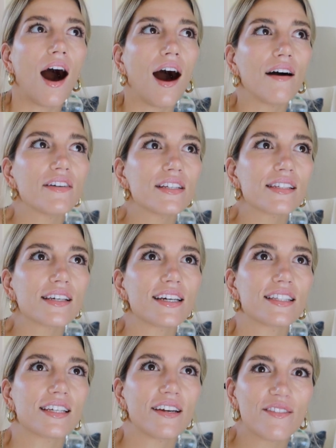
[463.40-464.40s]
obviously
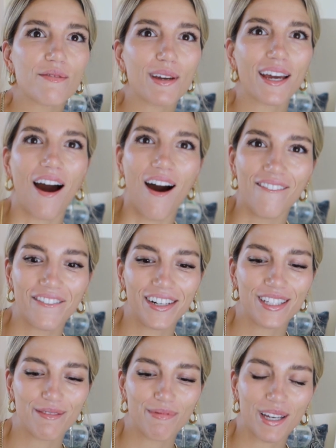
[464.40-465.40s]
it's given me
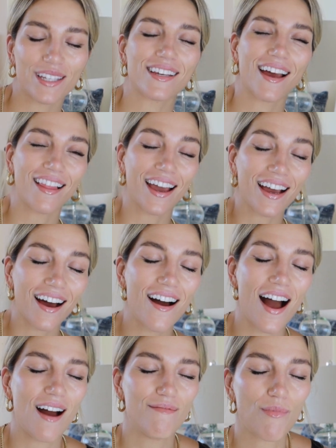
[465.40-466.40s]
confidence because I like
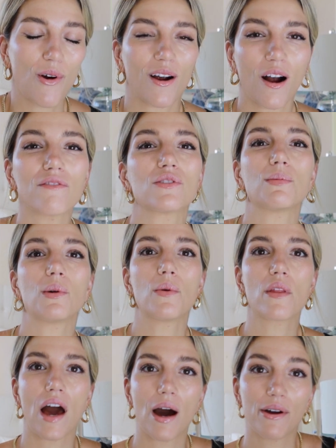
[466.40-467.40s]
am more comfortable
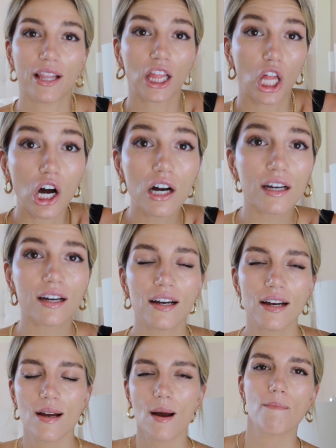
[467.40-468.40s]
with how I look,
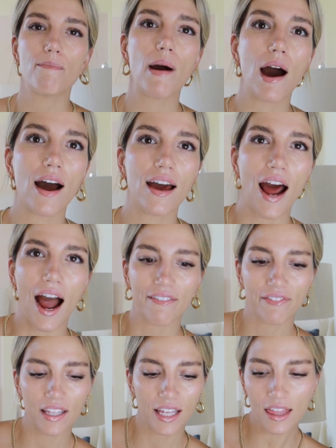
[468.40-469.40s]
but I
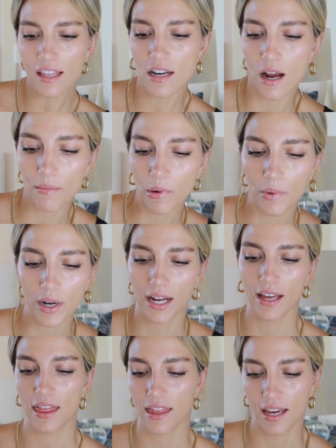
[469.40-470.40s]
feel like the
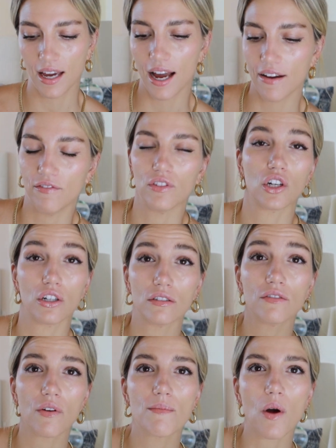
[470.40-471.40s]
#1 thing I've
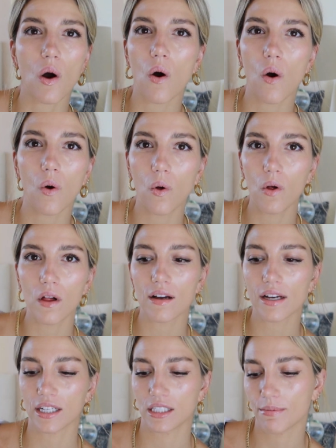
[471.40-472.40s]
learned from the whole
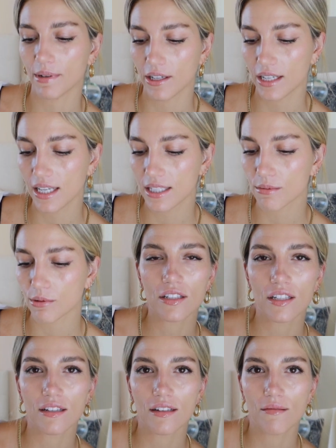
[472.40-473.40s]
experience was
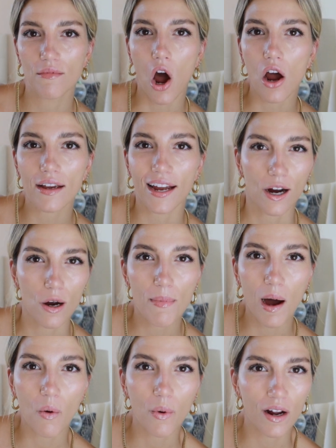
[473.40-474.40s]
to not care
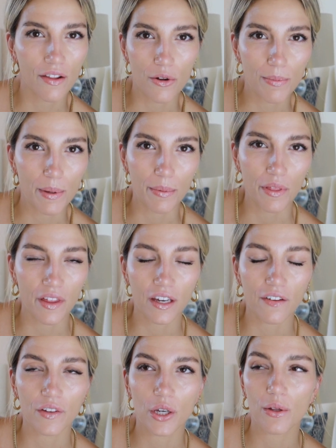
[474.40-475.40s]
about what other people
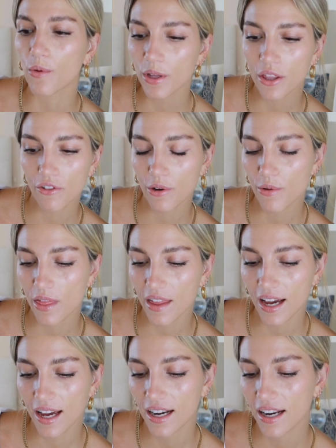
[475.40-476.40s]
think of you. Going through with
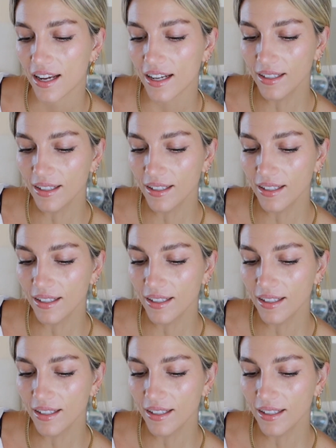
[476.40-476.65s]
it,